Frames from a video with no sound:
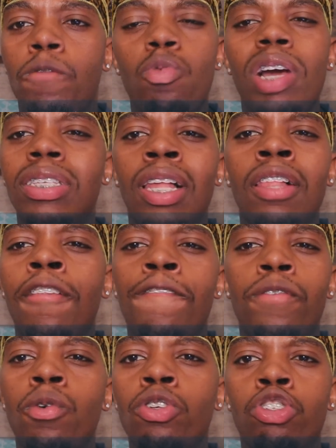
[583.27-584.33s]
You ain't telling the
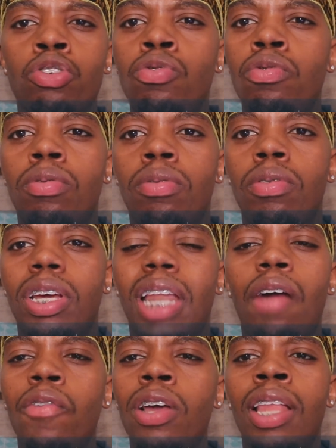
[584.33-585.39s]
full truth.
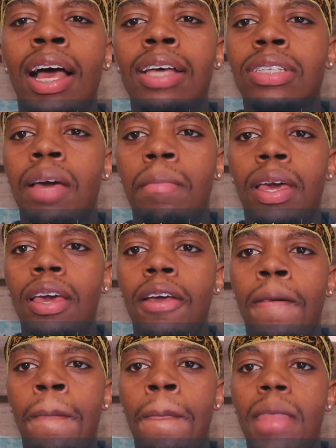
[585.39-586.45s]
And I realize that,
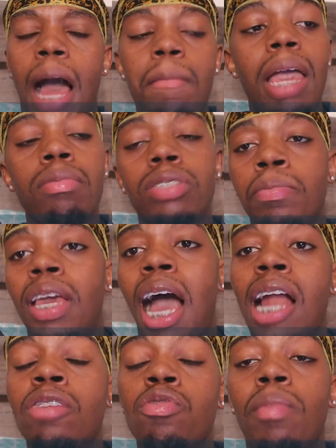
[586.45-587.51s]
man. I'm able to be
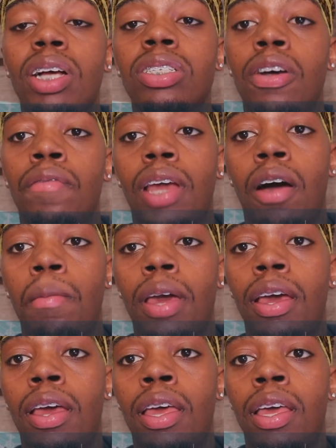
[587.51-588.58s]
honest with myself now,
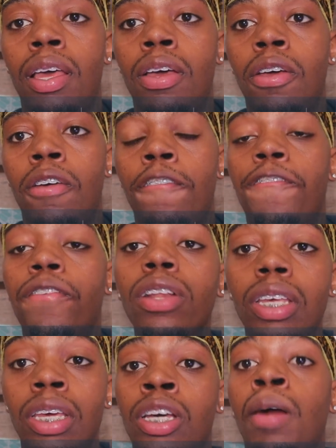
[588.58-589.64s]
man.
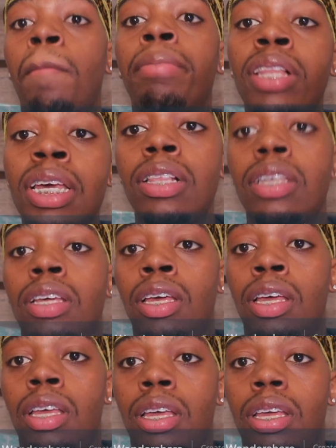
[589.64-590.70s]
Fully, completely.
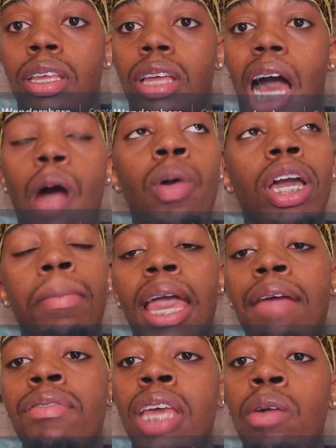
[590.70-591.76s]
I wake up
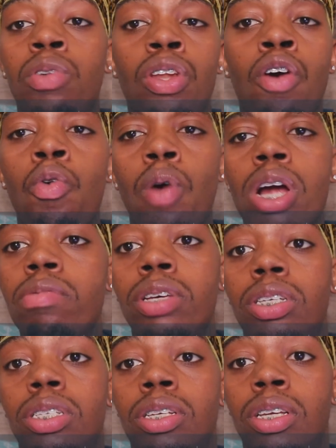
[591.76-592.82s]
every day with no
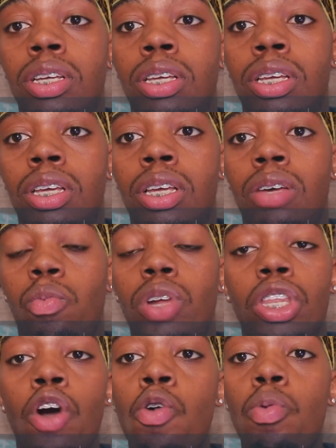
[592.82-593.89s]
worries.
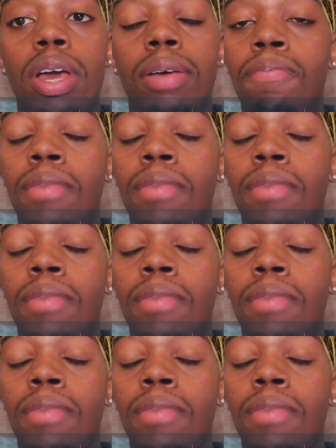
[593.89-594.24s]
With no